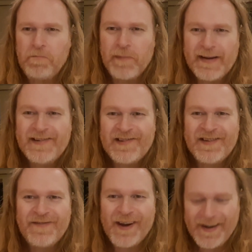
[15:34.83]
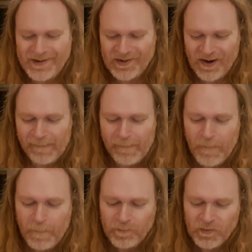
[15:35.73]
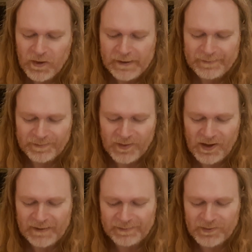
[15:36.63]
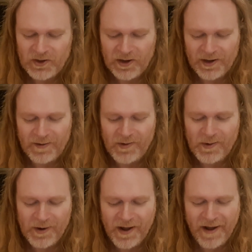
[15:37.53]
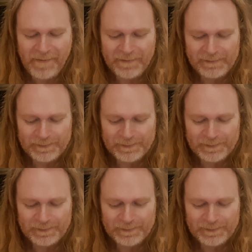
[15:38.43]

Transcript: Meaty veg. Can't go wrong with that.